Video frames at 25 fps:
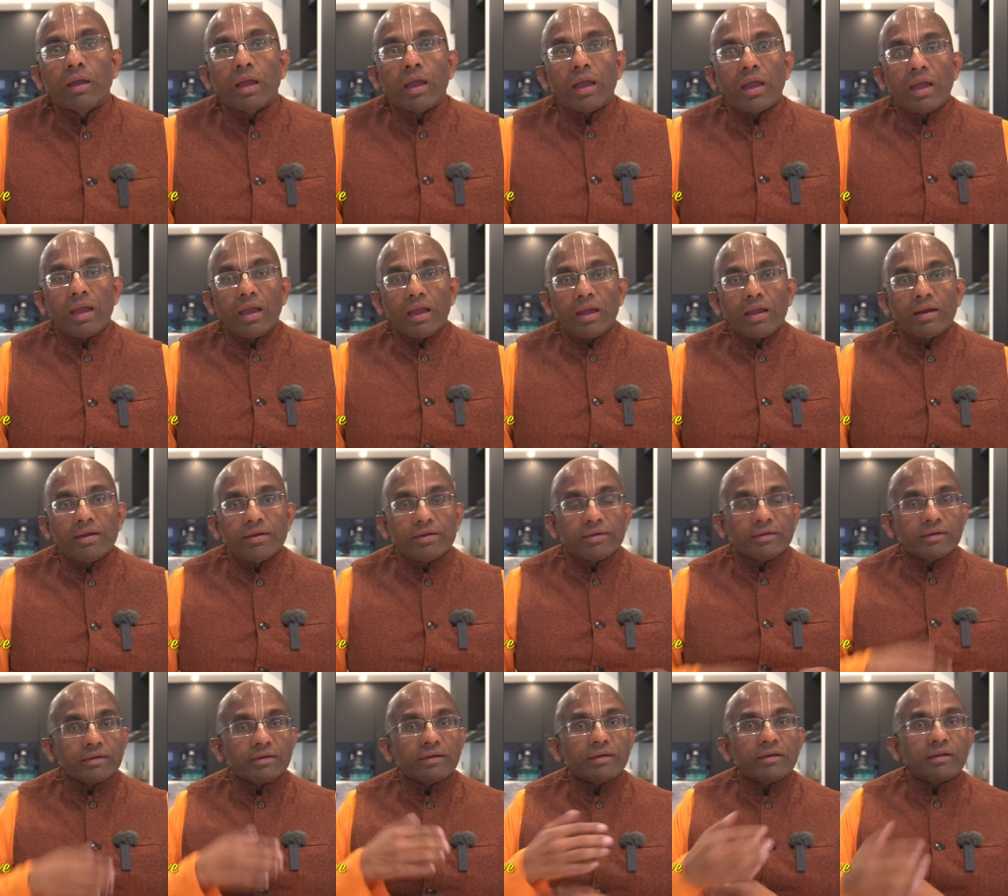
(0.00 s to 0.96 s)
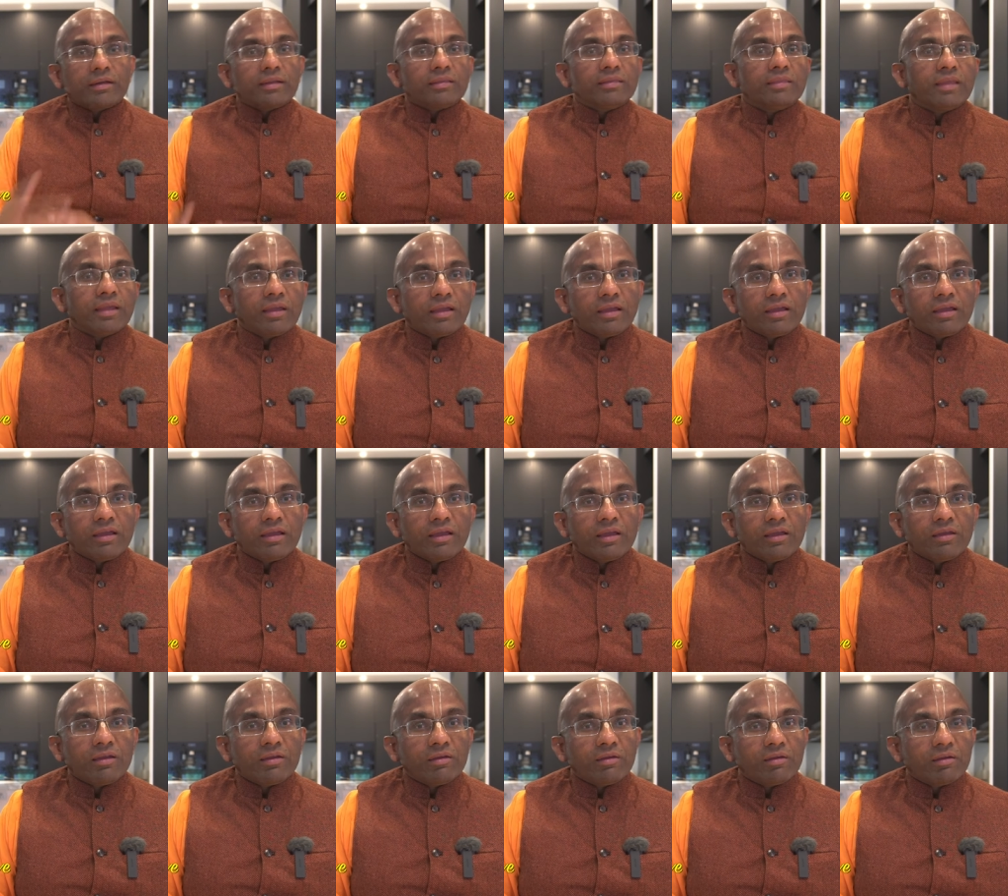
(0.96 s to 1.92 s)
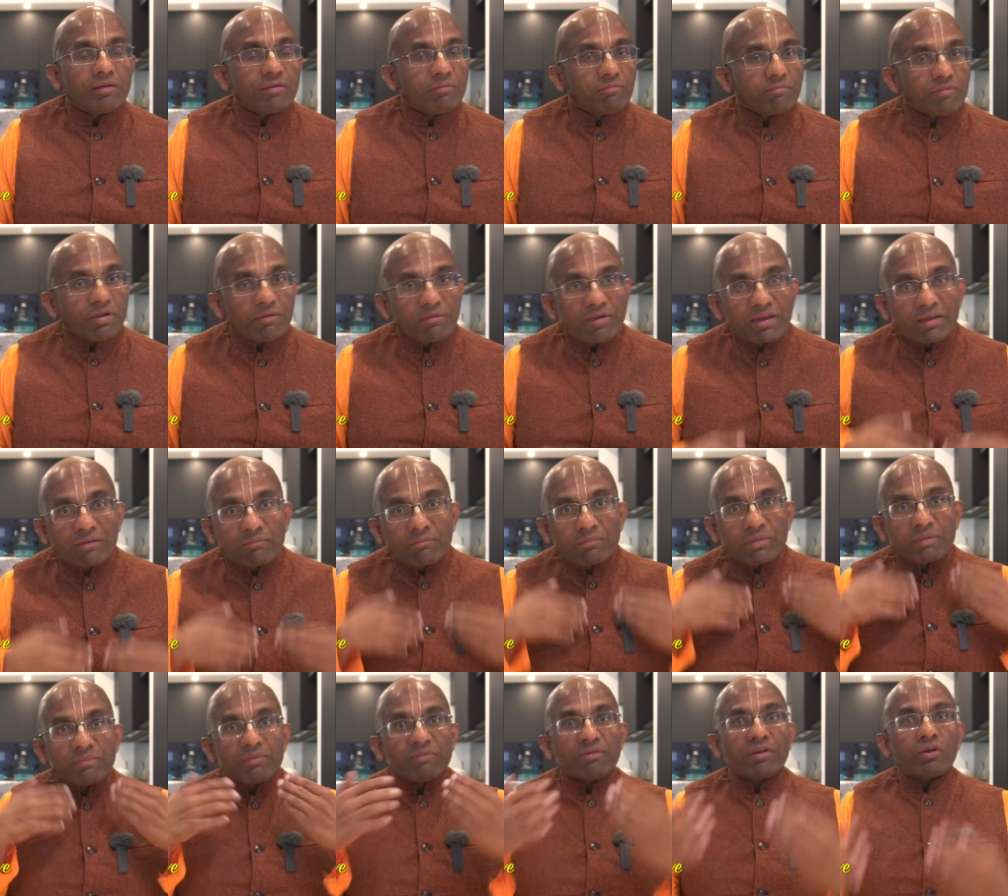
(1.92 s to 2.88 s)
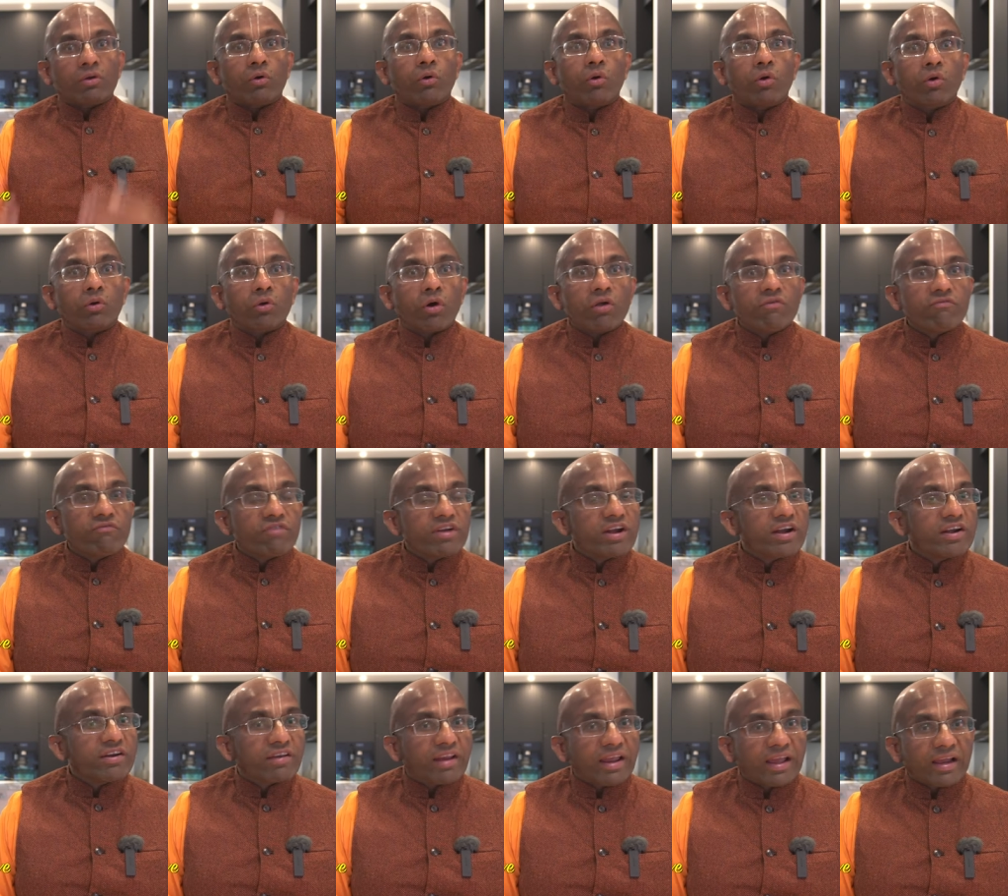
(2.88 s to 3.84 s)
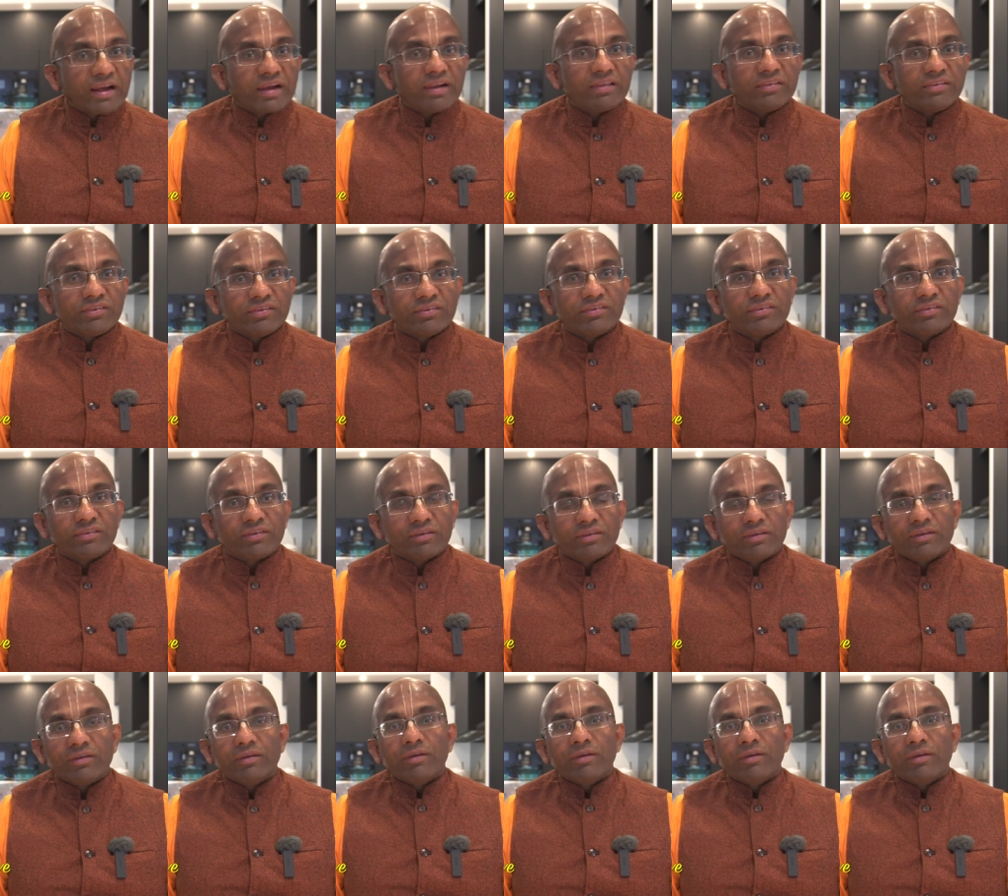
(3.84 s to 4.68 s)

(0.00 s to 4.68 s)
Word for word: And they were maybe were overconfident, reckless.